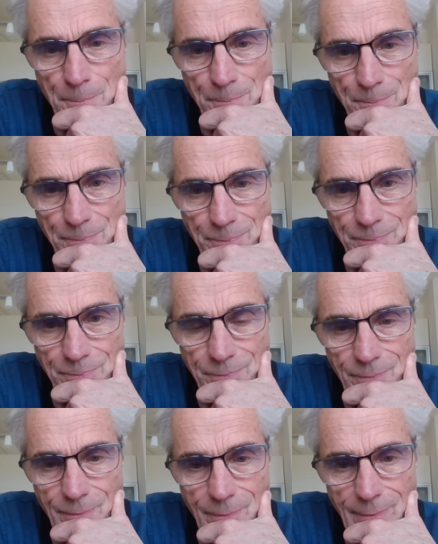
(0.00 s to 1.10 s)

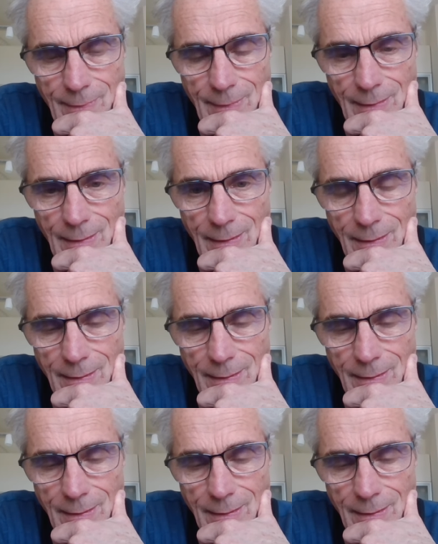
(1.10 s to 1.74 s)
No one is speaking in this clip.